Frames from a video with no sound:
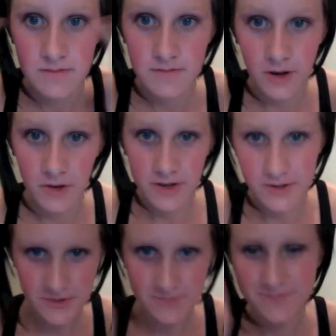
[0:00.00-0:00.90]
Probably could
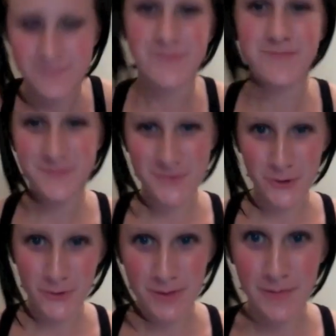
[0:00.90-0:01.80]

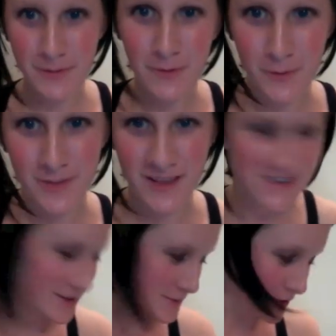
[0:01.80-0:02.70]
do with a bit more
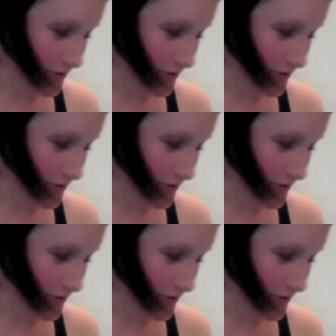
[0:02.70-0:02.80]
blending, but I'll